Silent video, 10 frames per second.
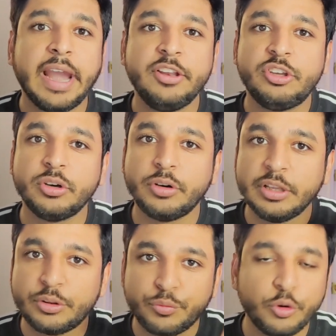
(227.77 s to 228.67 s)
and there
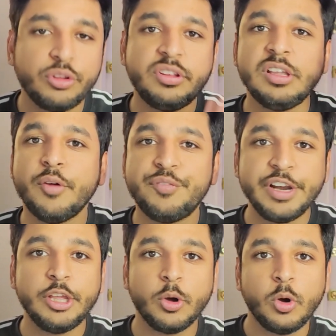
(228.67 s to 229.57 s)
is firstly a
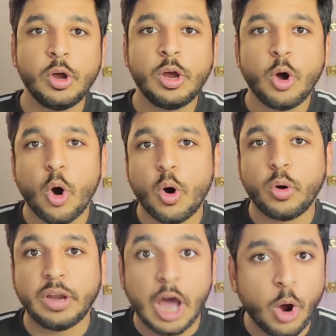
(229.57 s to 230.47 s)
video
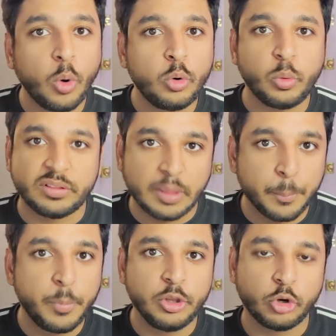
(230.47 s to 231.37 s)
on how to
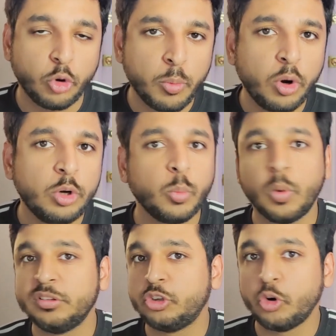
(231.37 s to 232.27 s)
assemble the robot.
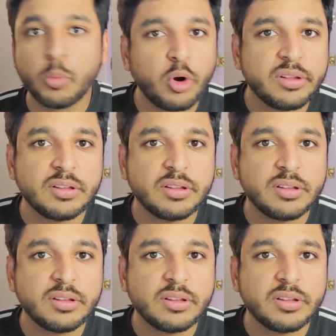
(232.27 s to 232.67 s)
Once the robot is